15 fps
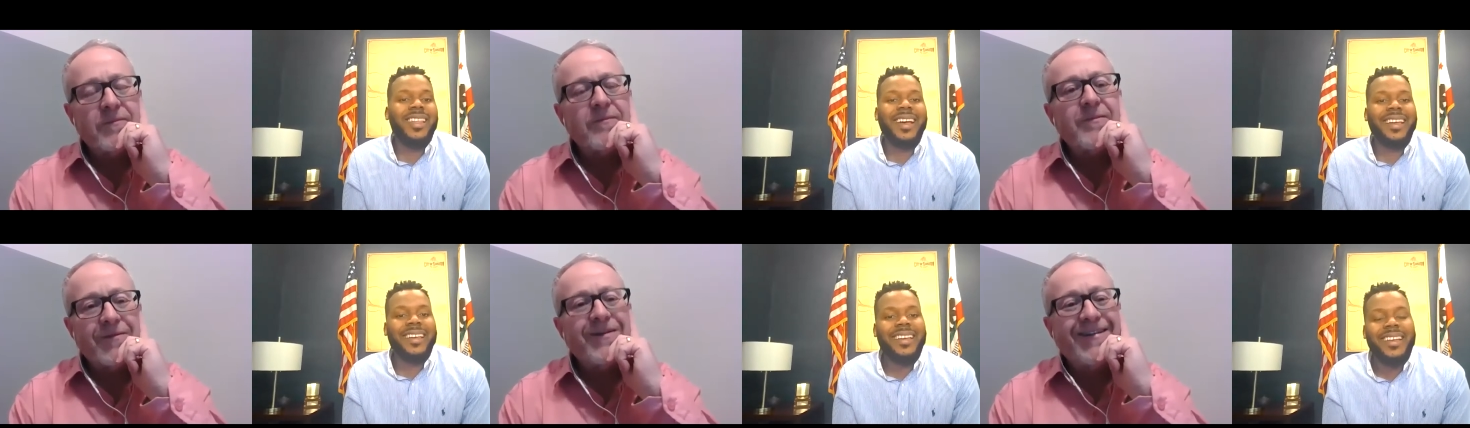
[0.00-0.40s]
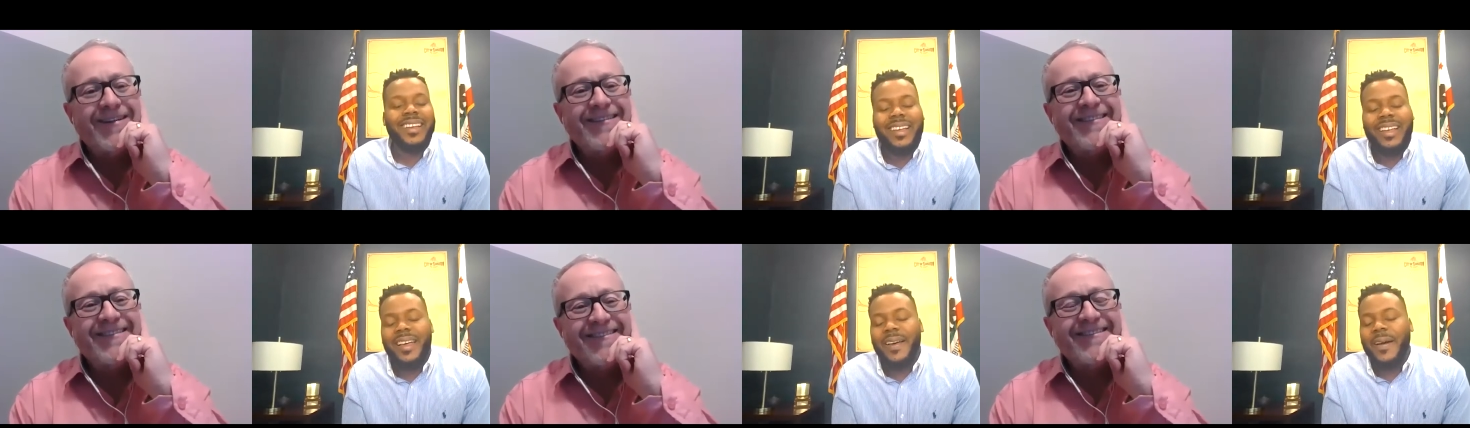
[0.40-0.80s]
Speaker 1: like,
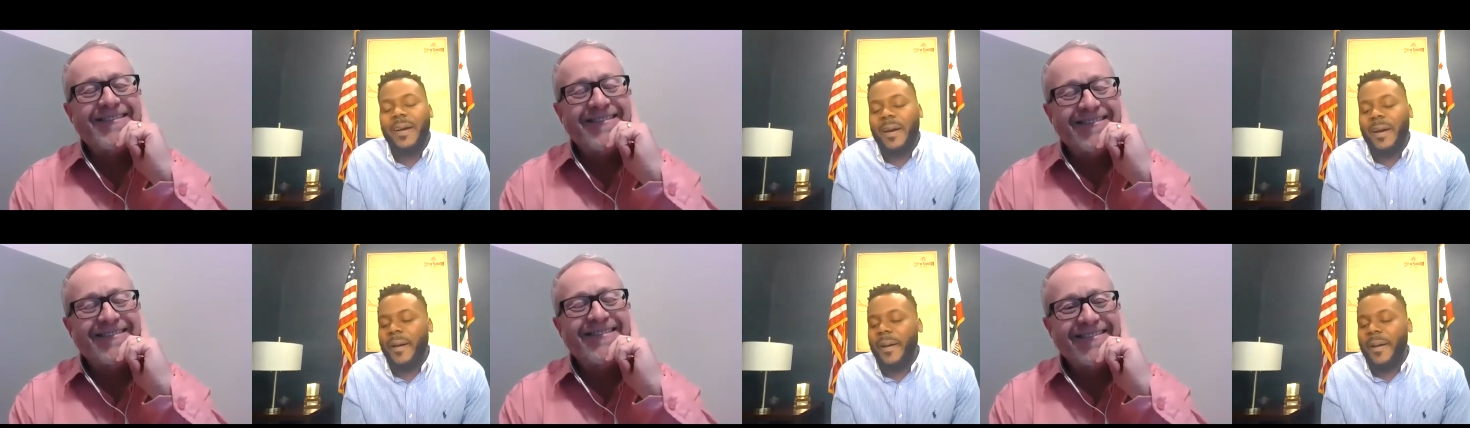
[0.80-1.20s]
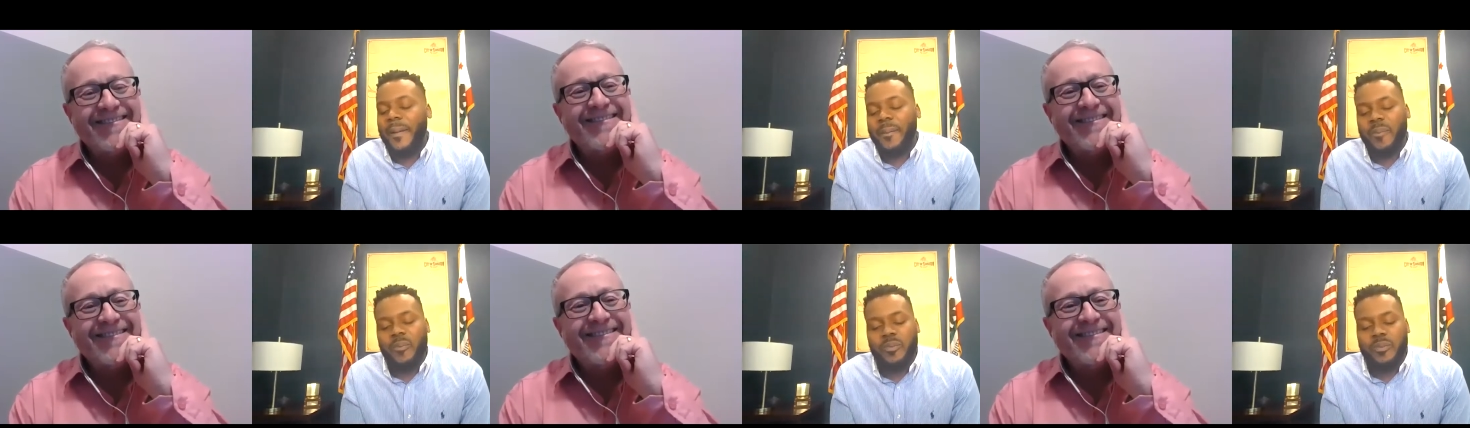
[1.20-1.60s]

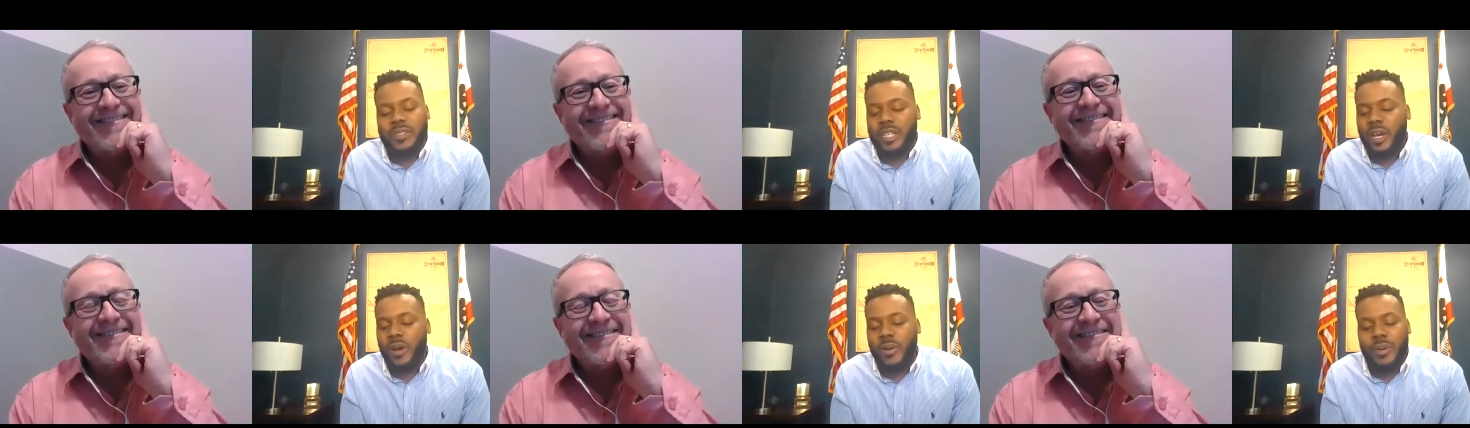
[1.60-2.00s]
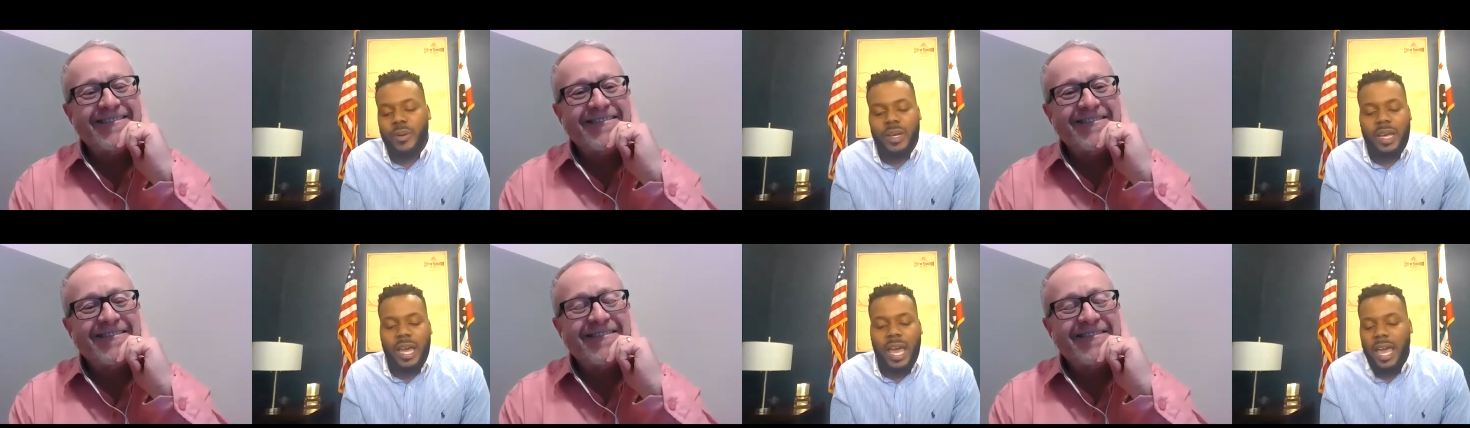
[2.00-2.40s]
um, so
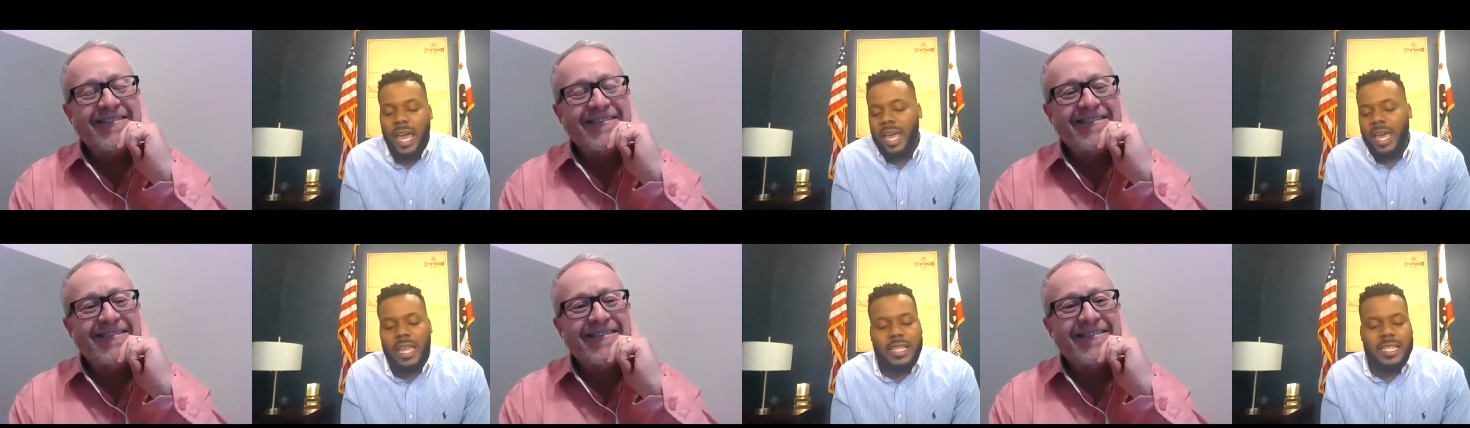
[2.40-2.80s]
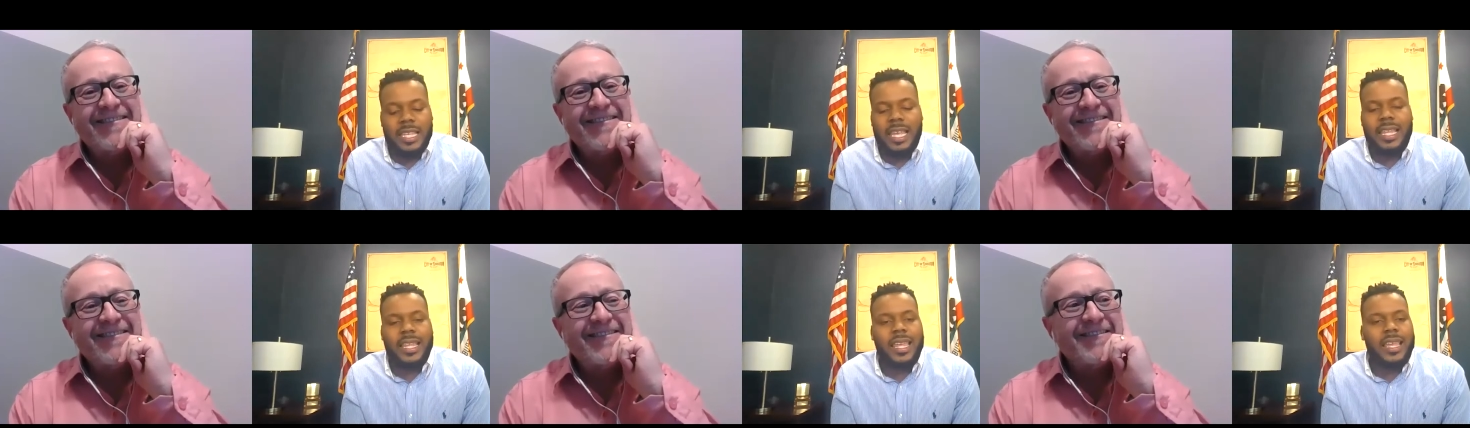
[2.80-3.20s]
I, it's
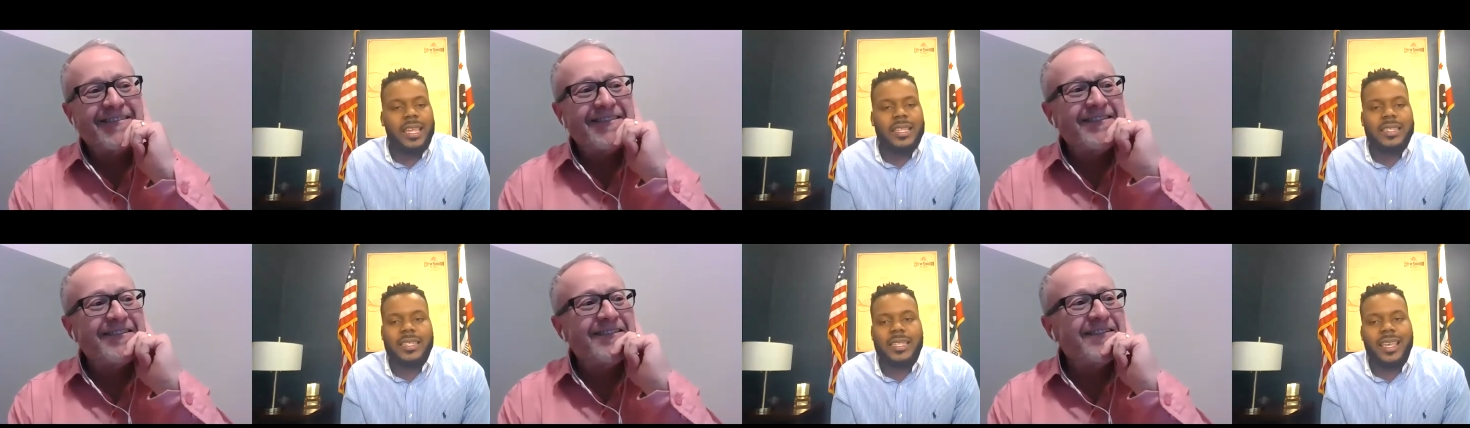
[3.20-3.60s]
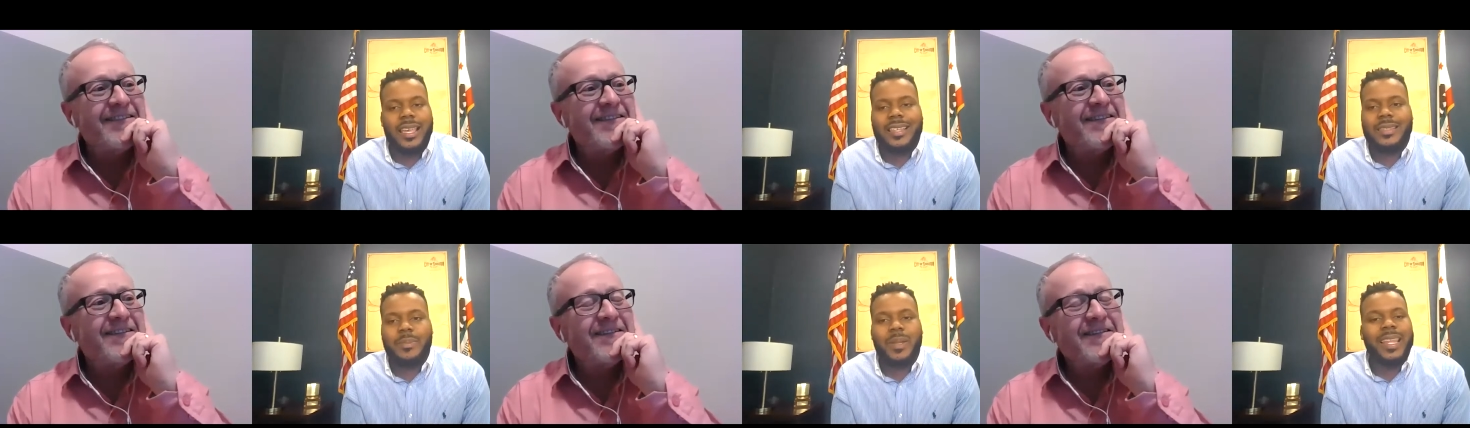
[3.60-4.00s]
in his
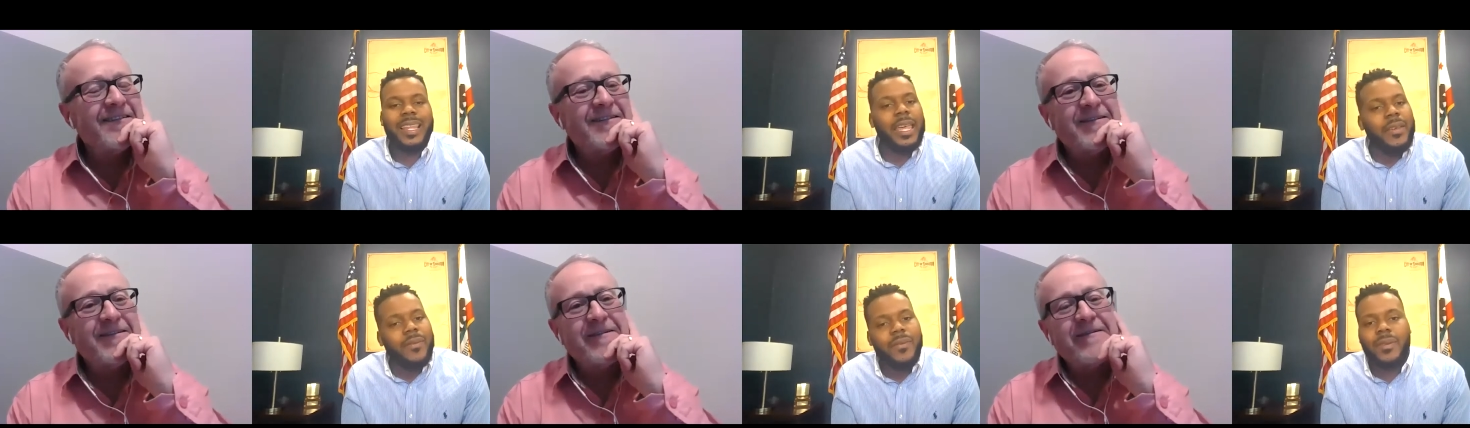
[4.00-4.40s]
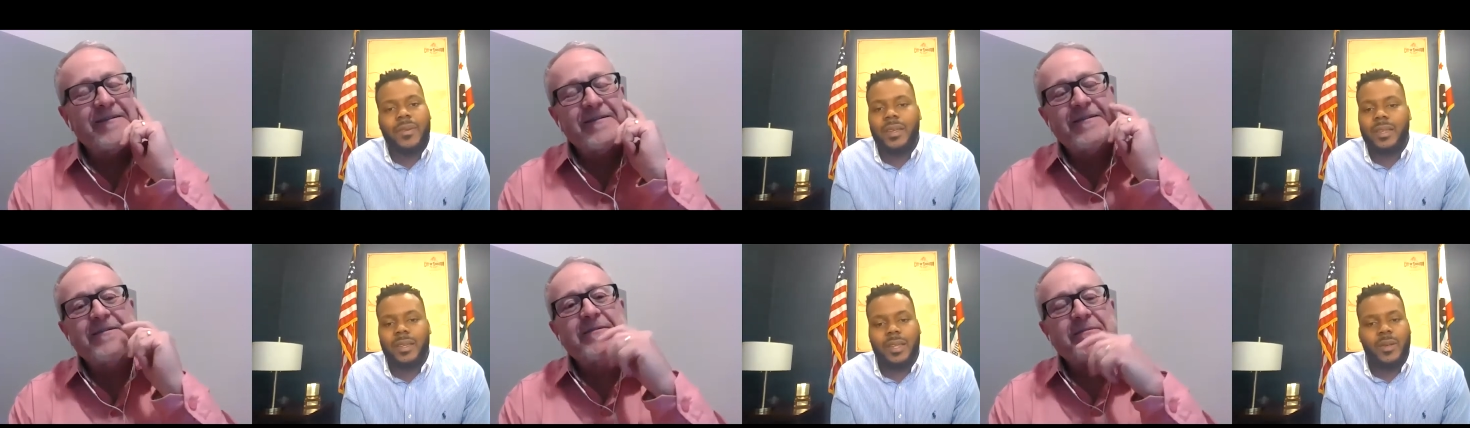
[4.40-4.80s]
his belief
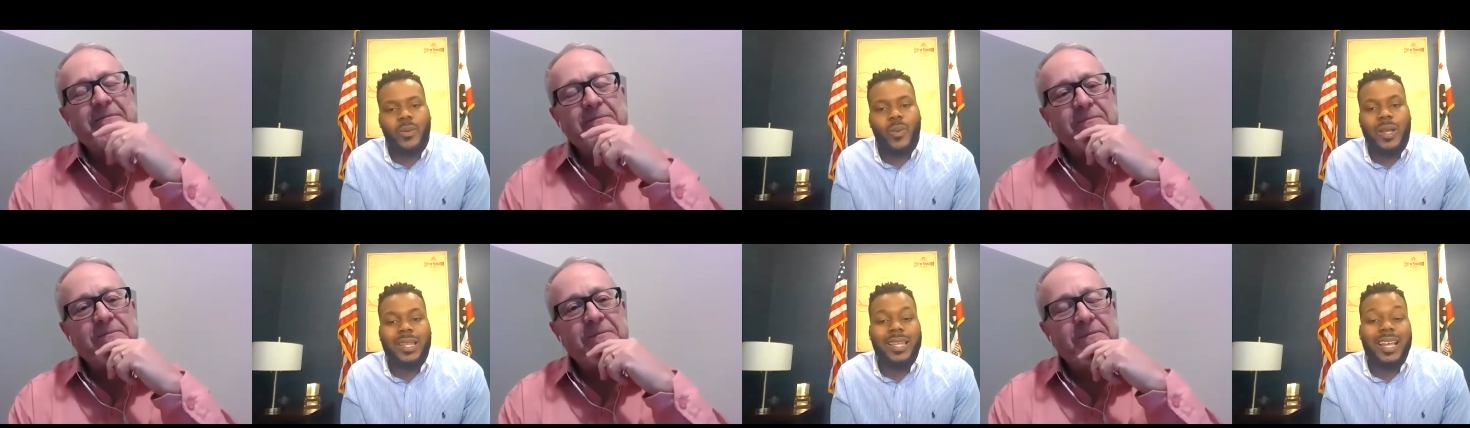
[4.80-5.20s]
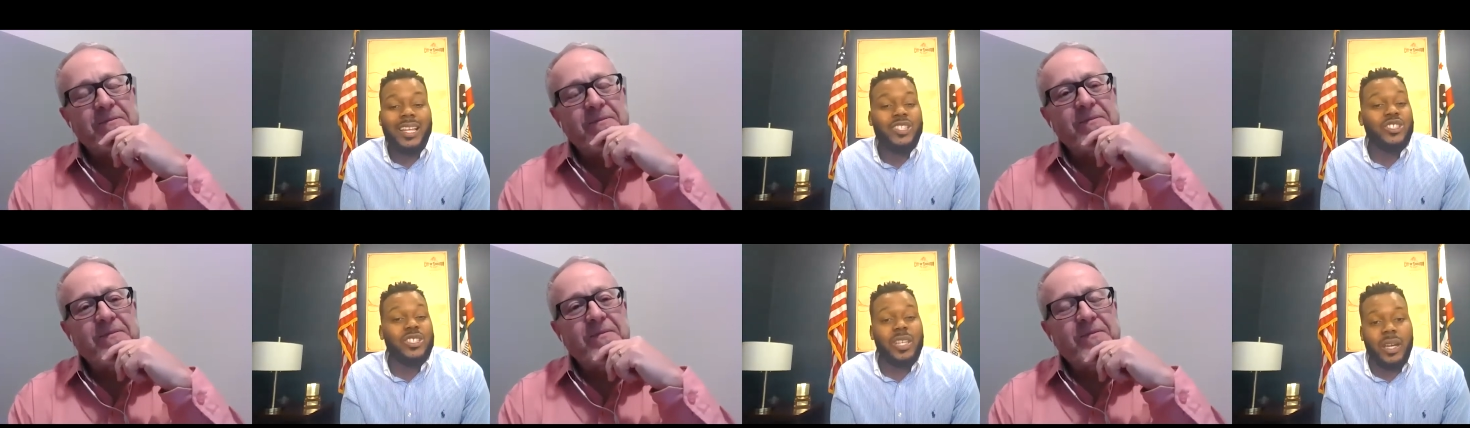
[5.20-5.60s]
and, one that I
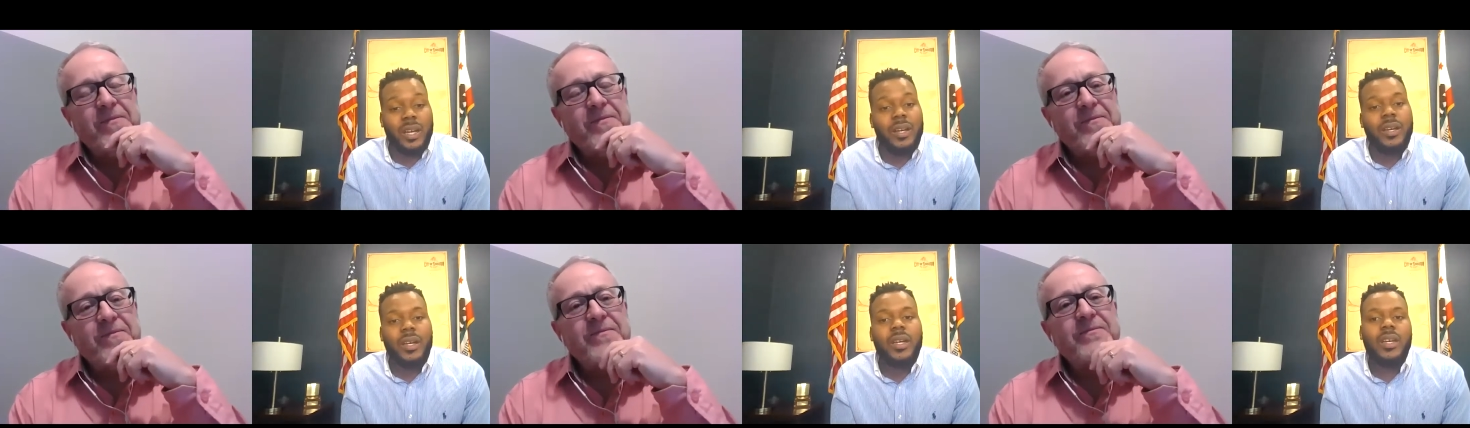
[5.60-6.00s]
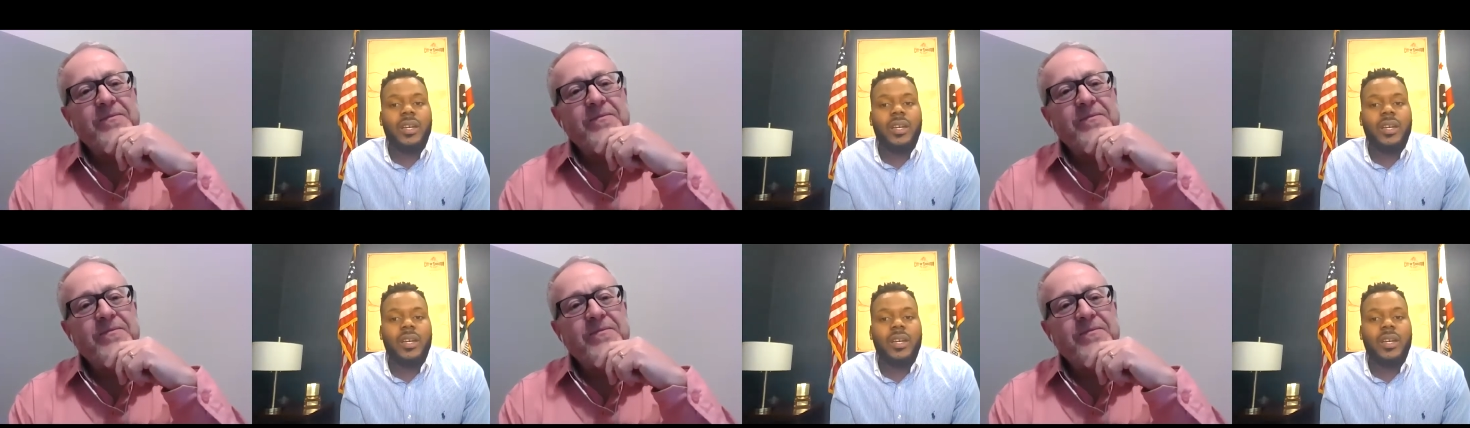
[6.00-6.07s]
share